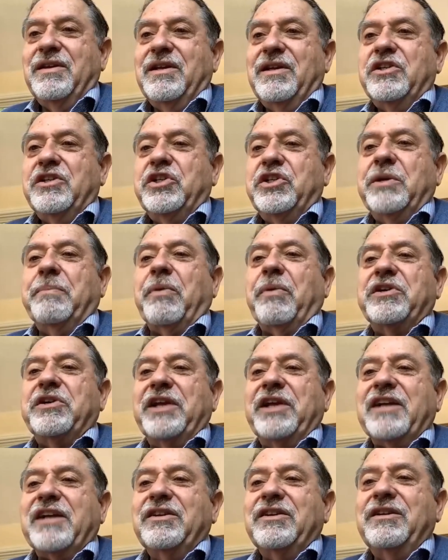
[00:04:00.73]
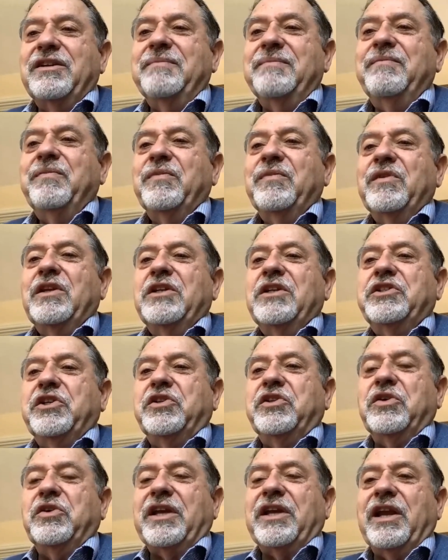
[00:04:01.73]
She protected him. She
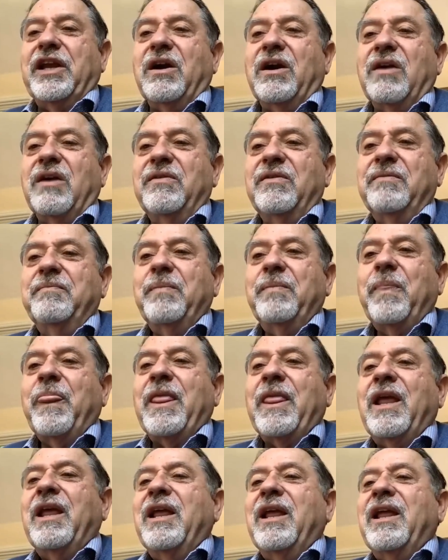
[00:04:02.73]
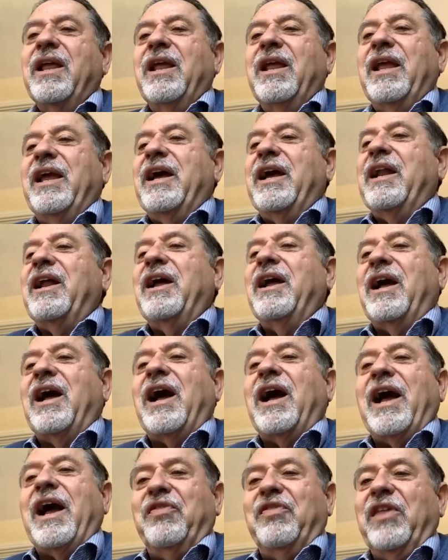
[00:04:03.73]
took care of him. And
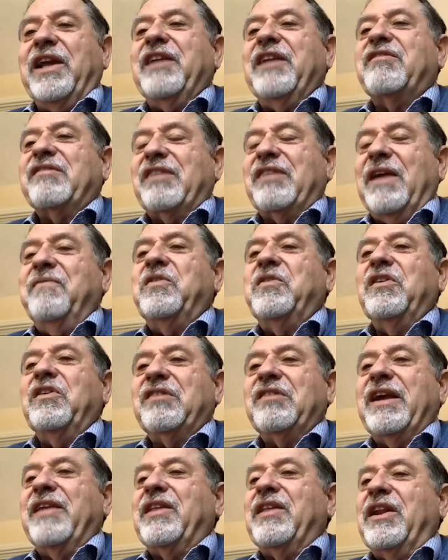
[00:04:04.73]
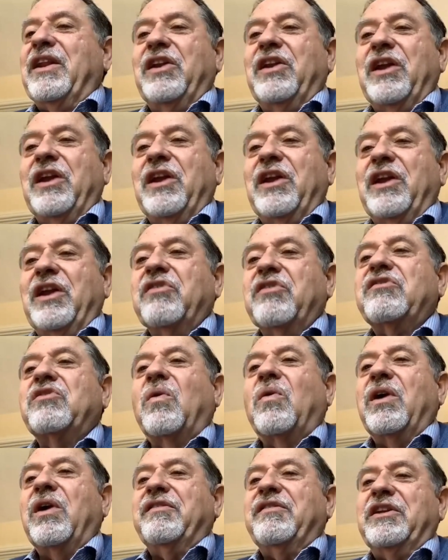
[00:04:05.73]
I think it's safe to say that a number of the
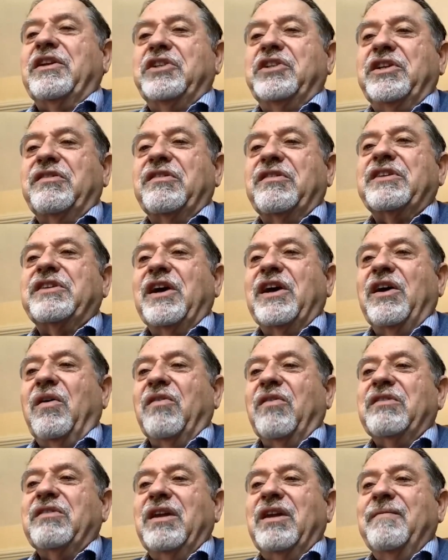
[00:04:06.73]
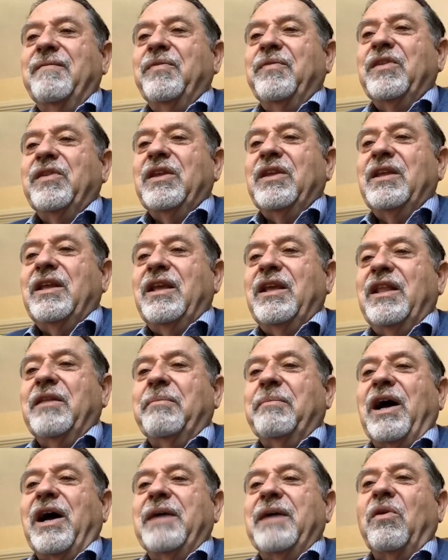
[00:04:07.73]
stories that Jesus tells in the
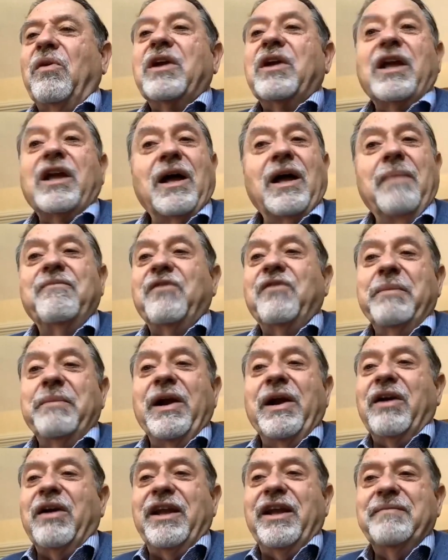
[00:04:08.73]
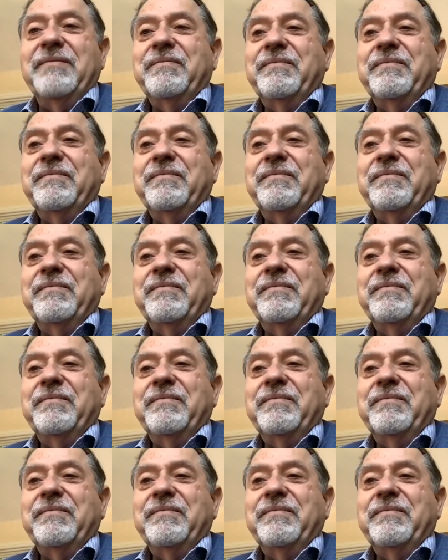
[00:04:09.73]
Bible come from Mary